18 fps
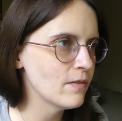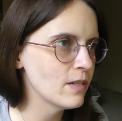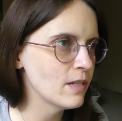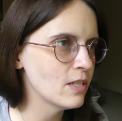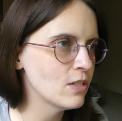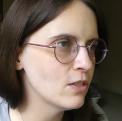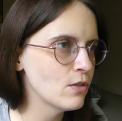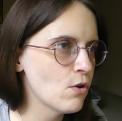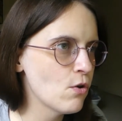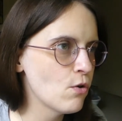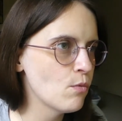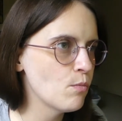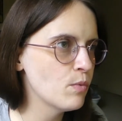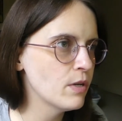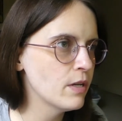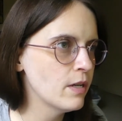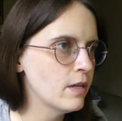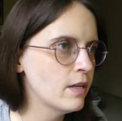I just hope
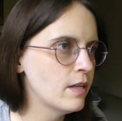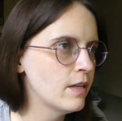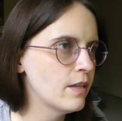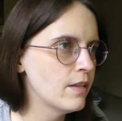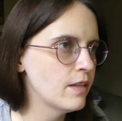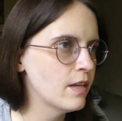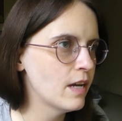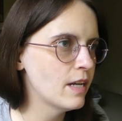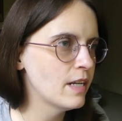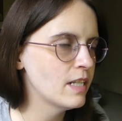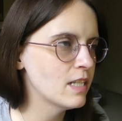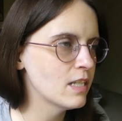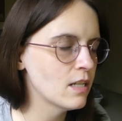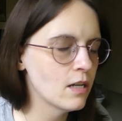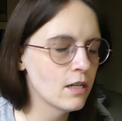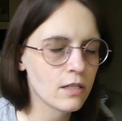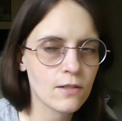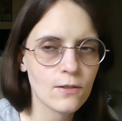that it's
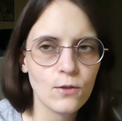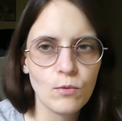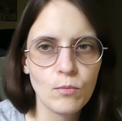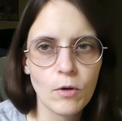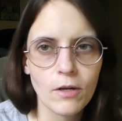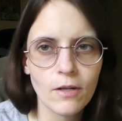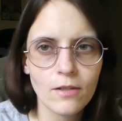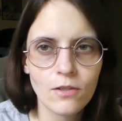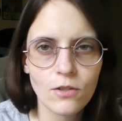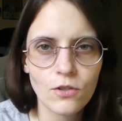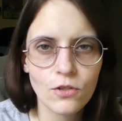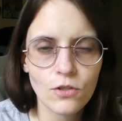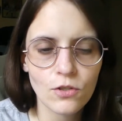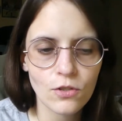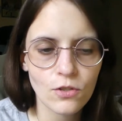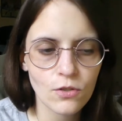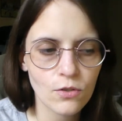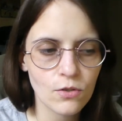not too much
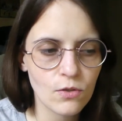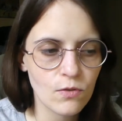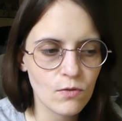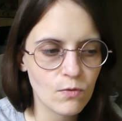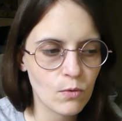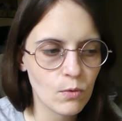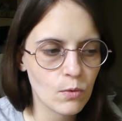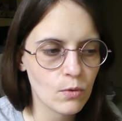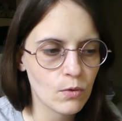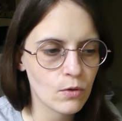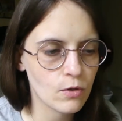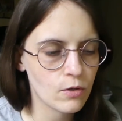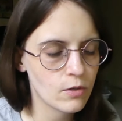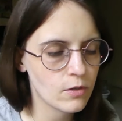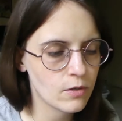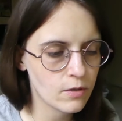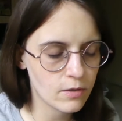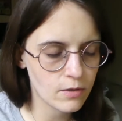
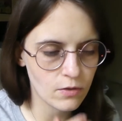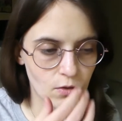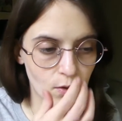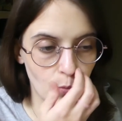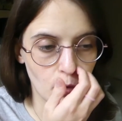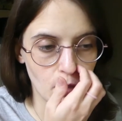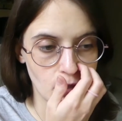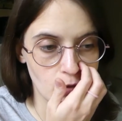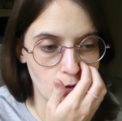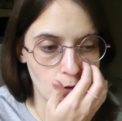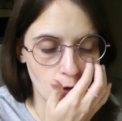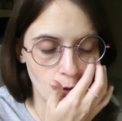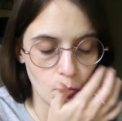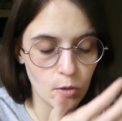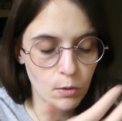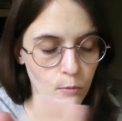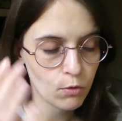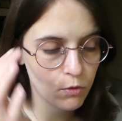for the
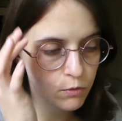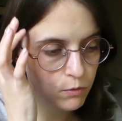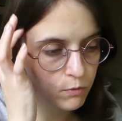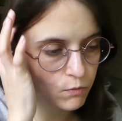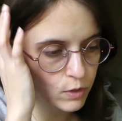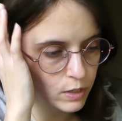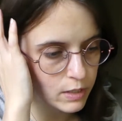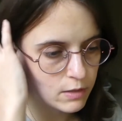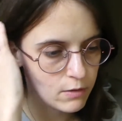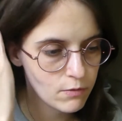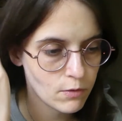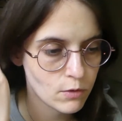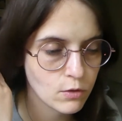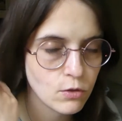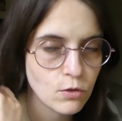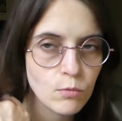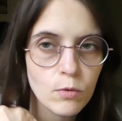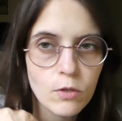people who've read the
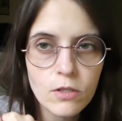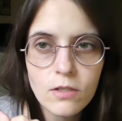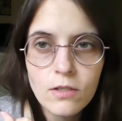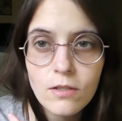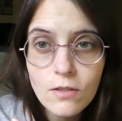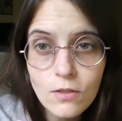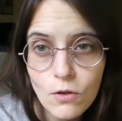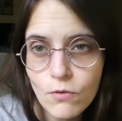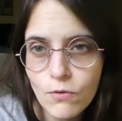first two books so